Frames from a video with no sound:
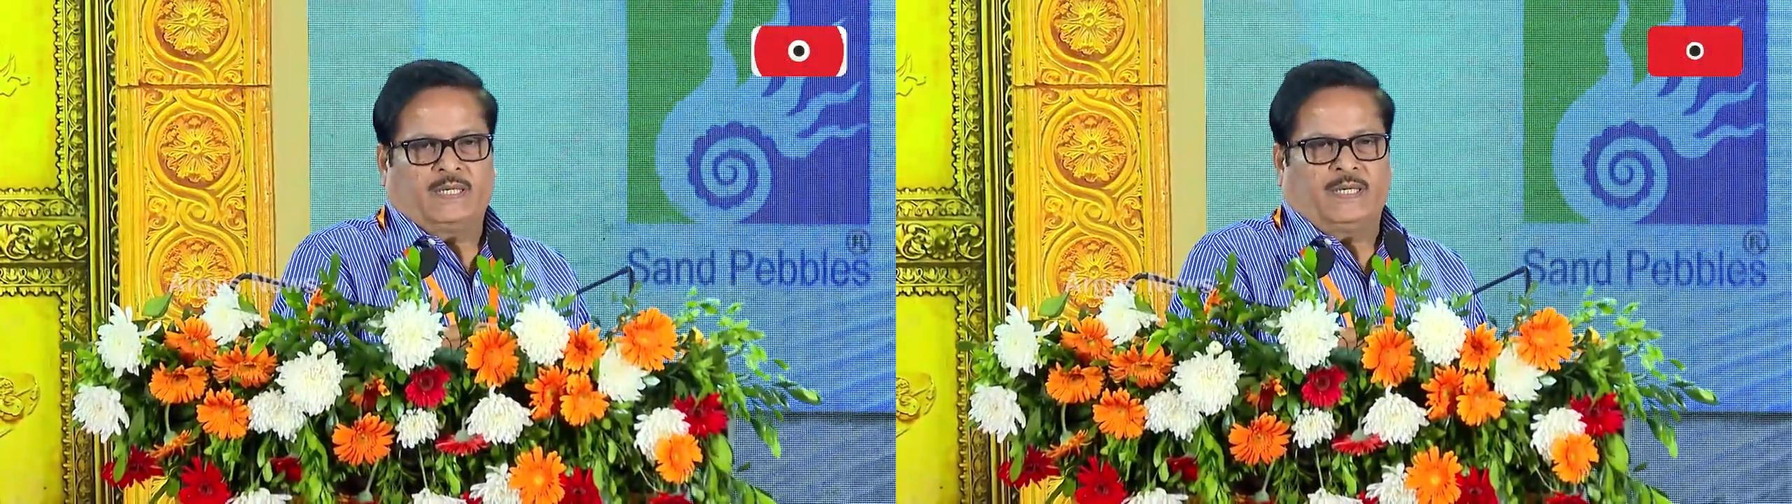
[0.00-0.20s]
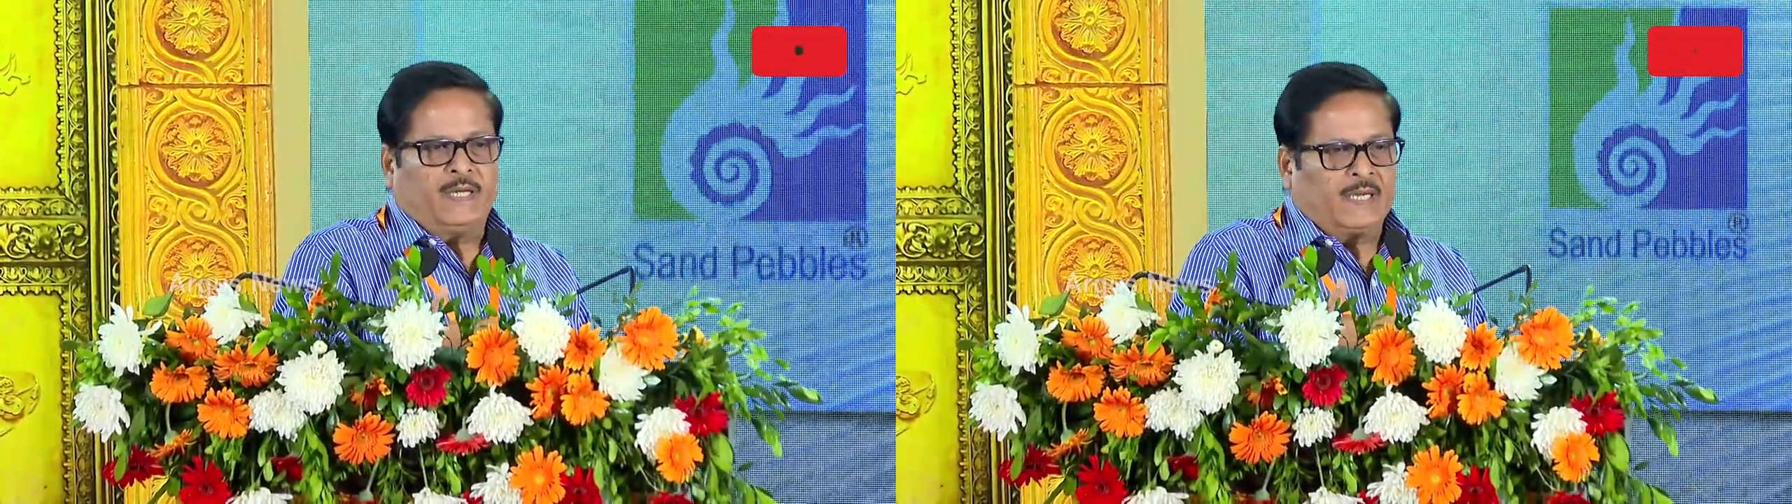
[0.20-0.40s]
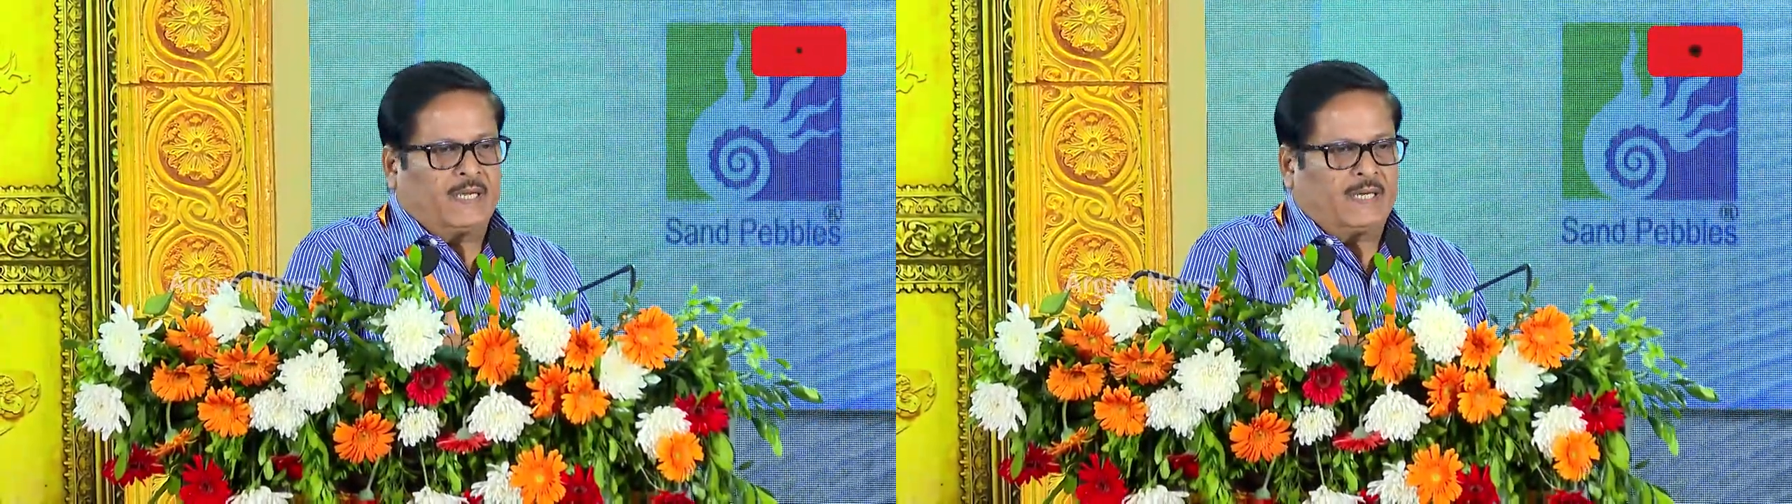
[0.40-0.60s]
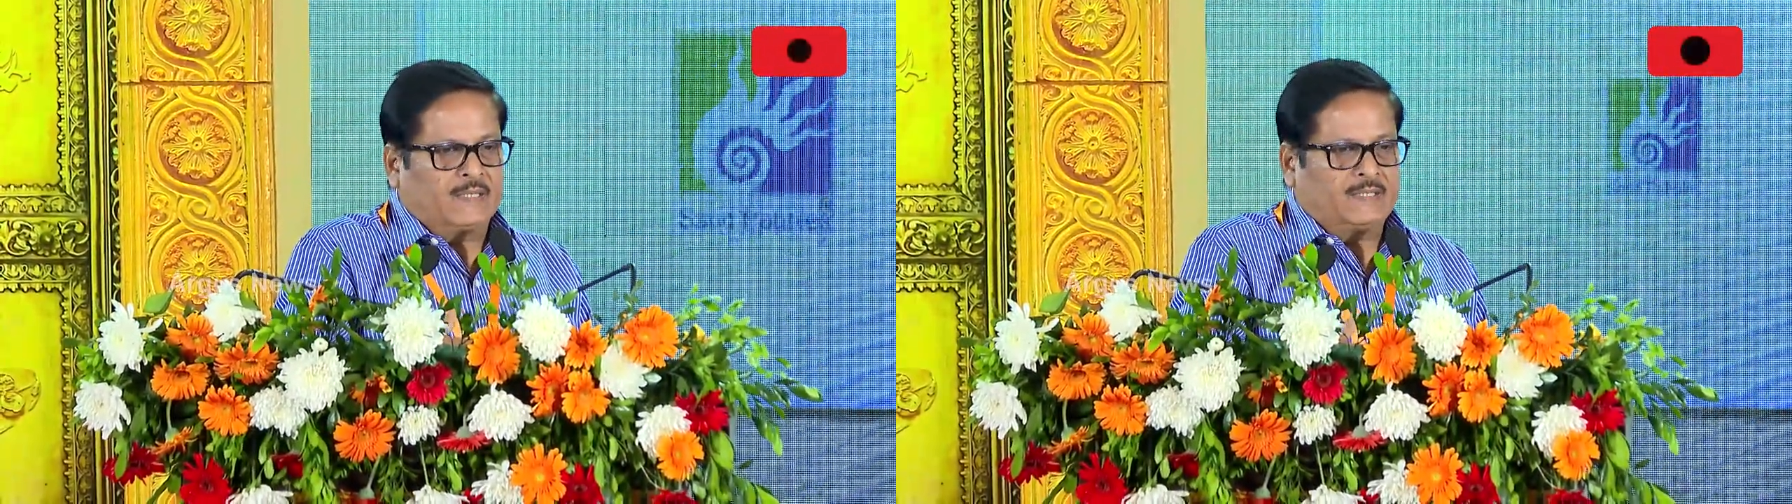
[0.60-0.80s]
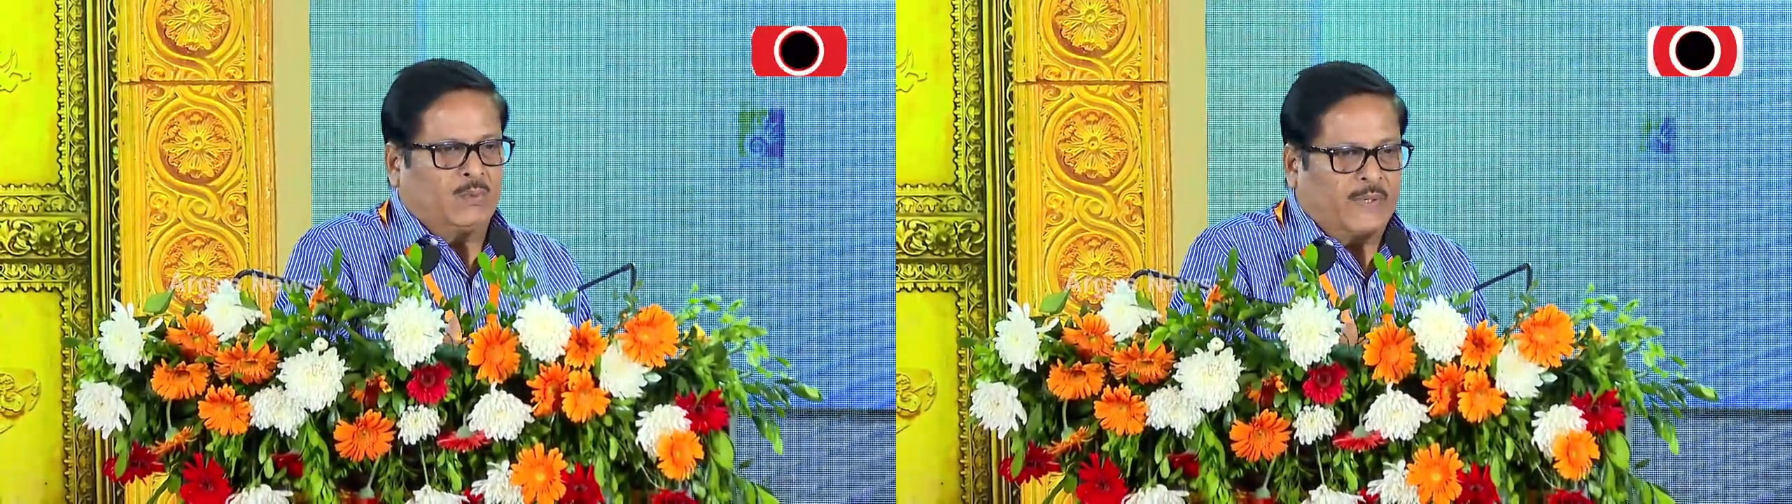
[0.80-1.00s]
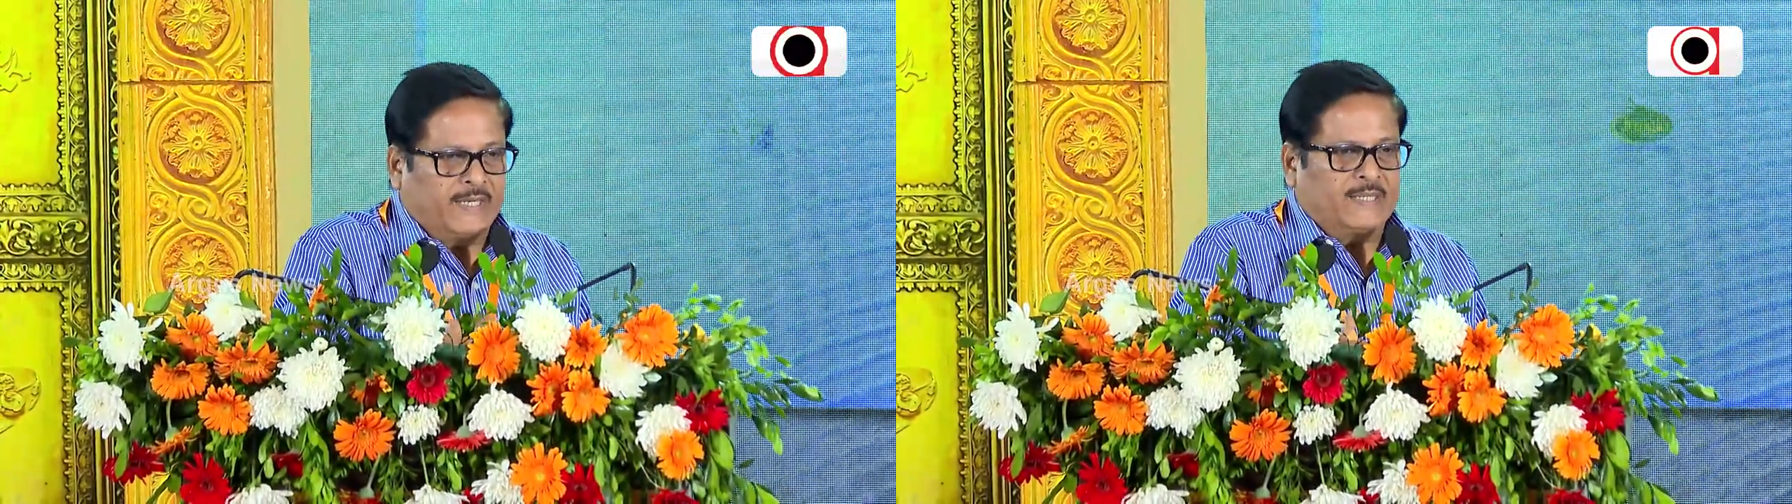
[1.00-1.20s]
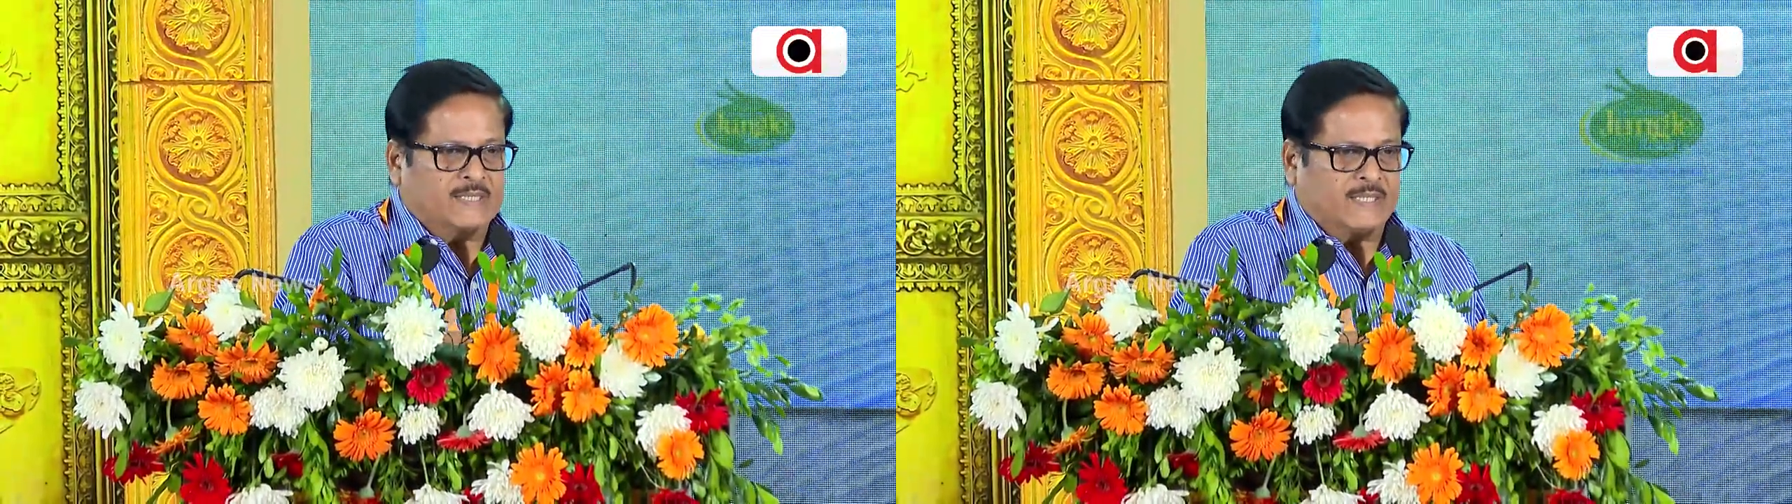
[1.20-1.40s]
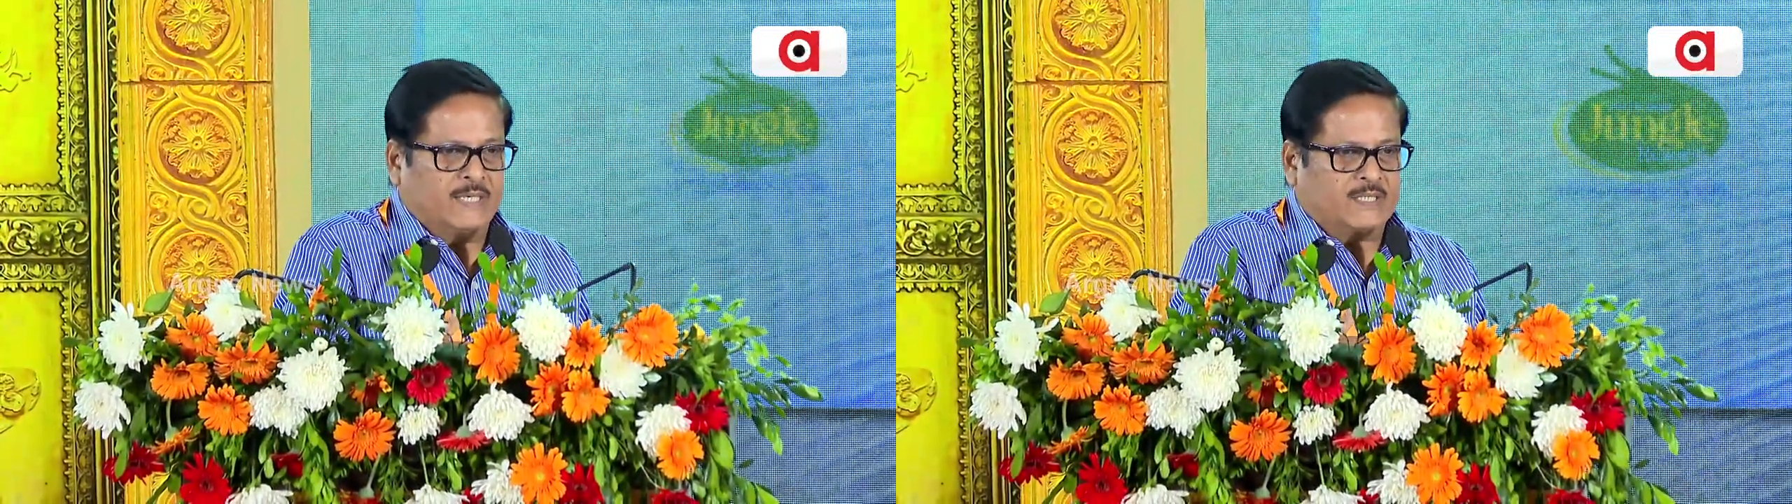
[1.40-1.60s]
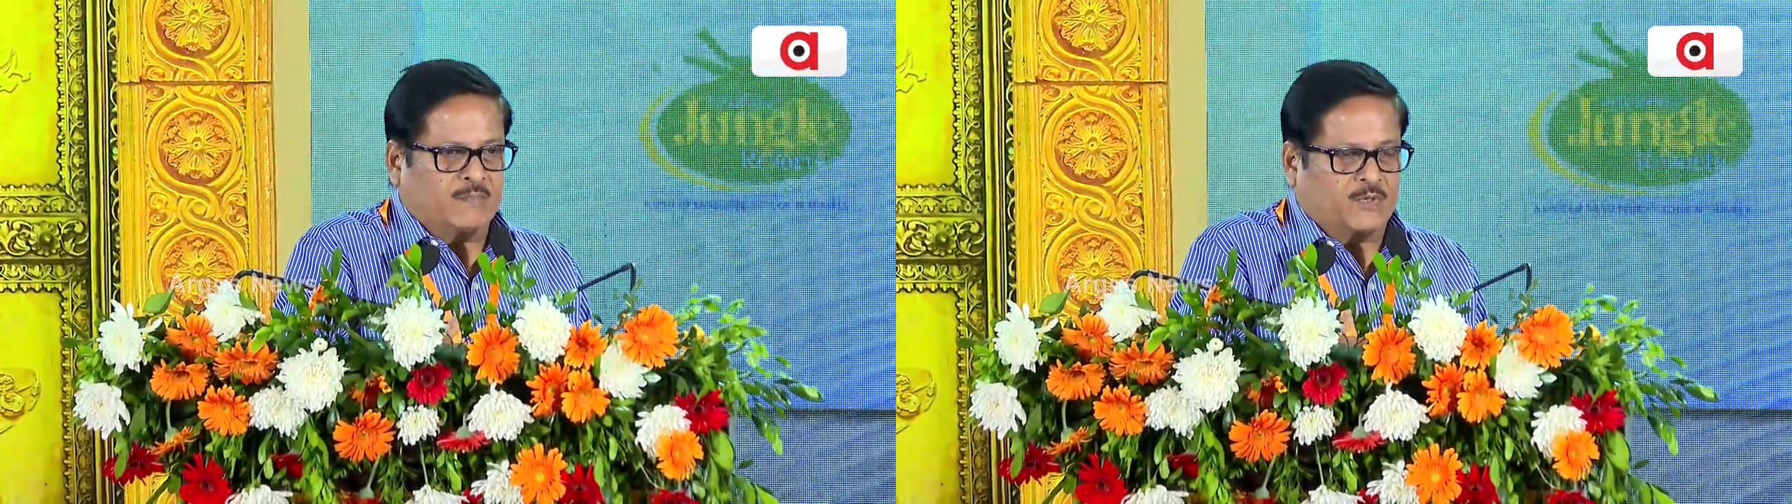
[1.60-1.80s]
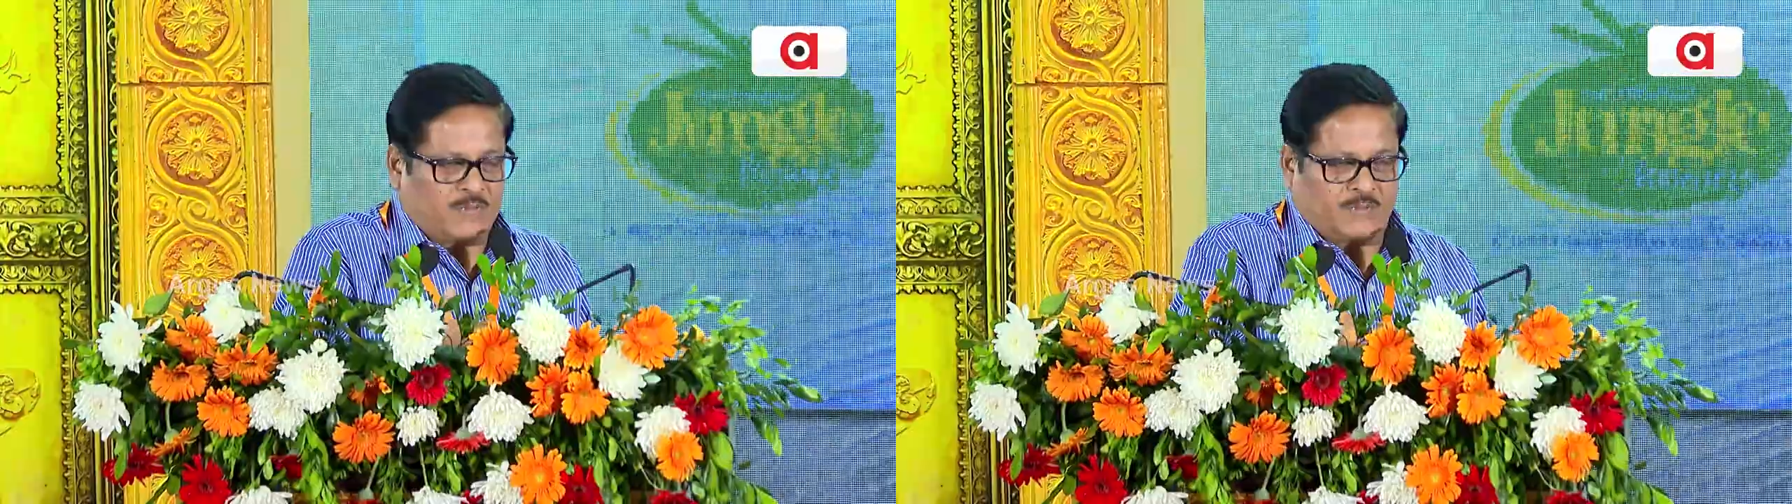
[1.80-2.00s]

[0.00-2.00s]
India as a wedding destination for the